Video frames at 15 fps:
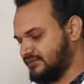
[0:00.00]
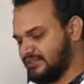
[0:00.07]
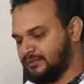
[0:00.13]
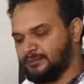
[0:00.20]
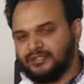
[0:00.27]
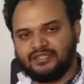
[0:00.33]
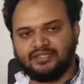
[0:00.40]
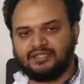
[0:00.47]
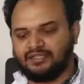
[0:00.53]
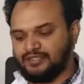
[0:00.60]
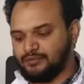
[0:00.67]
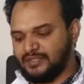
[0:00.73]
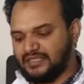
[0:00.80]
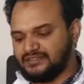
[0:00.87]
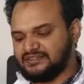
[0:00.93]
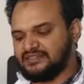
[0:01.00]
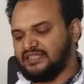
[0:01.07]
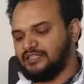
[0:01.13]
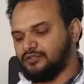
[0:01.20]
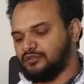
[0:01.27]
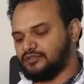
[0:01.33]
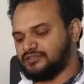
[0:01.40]
in the mirror, you can
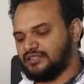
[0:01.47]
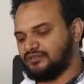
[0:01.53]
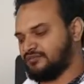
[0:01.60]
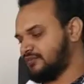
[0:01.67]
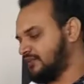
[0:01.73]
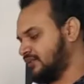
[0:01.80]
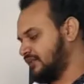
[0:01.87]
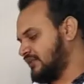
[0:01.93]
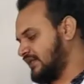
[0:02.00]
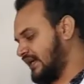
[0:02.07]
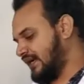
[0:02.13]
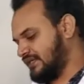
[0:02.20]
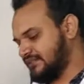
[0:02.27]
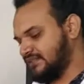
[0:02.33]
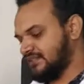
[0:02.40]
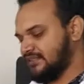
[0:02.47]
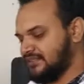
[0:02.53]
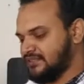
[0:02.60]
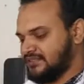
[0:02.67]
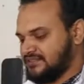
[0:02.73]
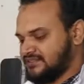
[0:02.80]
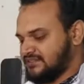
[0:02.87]
see yourself at the
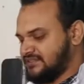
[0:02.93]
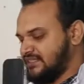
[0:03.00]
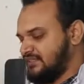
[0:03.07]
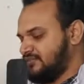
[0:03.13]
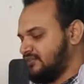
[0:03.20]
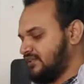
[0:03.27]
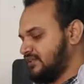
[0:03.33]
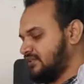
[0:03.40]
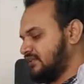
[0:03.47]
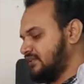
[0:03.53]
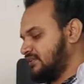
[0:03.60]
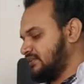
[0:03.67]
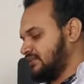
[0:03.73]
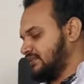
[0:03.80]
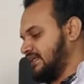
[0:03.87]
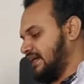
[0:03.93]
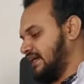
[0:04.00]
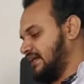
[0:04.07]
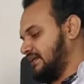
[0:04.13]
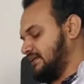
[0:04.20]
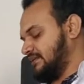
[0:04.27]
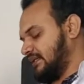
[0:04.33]
silver
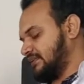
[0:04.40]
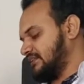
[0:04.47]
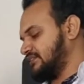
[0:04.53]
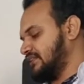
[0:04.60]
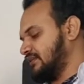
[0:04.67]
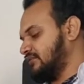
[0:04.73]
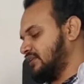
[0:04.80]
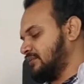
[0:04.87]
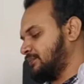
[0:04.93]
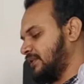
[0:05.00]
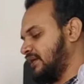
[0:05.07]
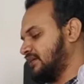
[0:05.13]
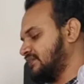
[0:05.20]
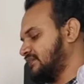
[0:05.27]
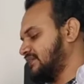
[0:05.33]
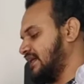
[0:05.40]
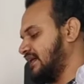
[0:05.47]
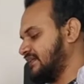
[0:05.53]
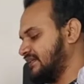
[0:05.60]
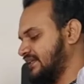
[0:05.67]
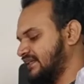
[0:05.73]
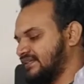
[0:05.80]
part
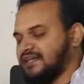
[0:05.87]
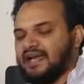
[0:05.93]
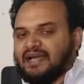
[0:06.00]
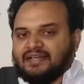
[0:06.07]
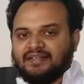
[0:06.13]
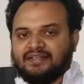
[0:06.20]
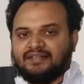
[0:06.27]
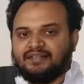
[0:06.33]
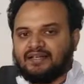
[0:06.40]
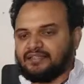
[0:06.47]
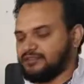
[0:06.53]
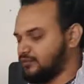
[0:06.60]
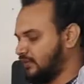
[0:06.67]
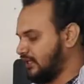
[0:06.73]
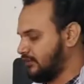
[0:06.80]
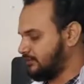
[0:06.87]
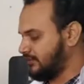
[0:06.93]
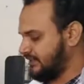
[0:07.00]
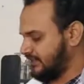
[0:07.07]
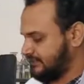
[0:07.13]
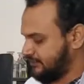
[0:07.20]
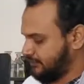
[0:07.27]
that get adhered at the wall of
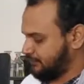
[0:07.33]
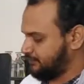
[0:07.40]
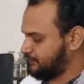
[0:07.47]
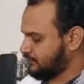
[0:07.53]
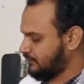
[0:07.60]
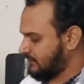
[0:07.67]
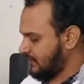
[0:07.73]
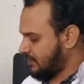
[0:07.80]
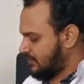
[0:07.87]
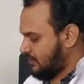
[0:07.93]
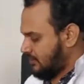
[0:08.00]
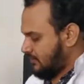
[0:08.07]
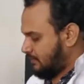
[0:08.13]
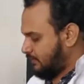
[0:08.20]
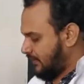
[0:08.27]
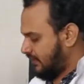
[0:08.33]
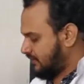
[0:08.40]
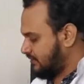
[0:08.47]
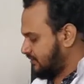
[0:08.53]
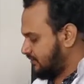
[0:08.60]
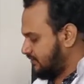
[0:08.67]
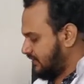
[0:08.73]
the test tube.
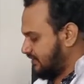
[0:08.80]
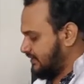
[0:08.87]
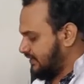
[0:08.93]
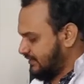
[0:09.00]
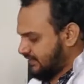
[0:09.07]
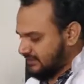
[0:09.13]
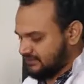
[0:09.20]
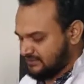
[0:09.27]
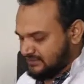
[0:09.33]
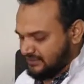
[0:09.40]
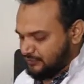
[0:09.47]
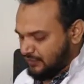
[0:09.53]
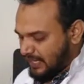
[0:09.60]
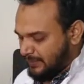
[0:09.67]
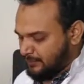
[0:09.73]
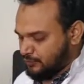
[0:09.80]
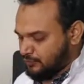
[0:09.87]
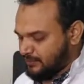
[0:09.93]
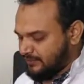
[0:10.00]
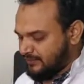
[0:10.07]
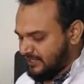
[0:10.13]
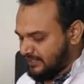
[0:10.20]
But the thing is, you have to
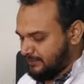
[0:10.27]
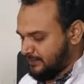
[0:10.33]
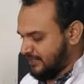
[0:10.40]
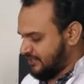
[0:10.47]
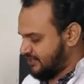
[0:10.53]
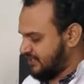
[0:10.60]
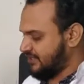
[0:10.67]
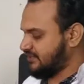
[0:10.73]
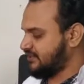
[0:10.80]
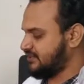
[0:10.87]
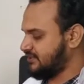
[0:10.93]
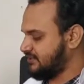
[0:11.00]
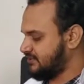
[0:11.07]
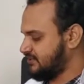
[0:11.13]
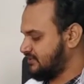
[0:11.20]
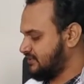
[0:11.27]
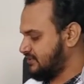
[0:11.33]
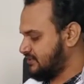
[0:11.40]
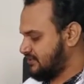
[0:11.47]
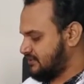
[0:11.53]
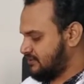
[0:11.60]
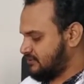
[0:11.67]
be very patient
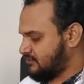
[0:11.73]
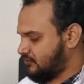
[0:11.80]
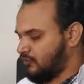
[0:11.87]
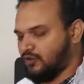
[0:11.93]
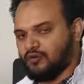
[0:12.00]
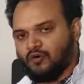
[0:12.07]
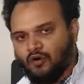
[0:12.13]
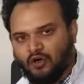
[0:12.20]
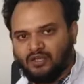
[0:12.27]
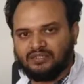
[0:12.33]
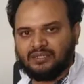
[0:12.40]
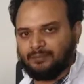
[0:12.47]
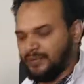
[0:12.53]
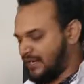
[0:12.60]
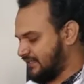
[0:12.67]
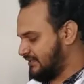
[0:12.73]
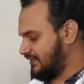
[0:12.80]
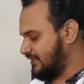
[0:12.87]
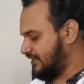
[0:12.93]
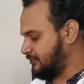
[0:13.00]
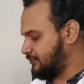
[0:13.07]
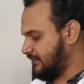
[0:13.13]
for all the
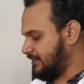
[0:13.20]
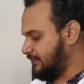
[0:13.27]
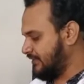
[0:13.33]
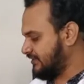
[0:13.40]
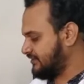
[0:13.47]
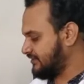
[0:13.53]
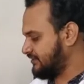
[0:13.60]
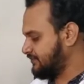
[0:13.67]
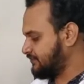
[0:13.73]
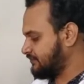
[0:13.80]
practical experiments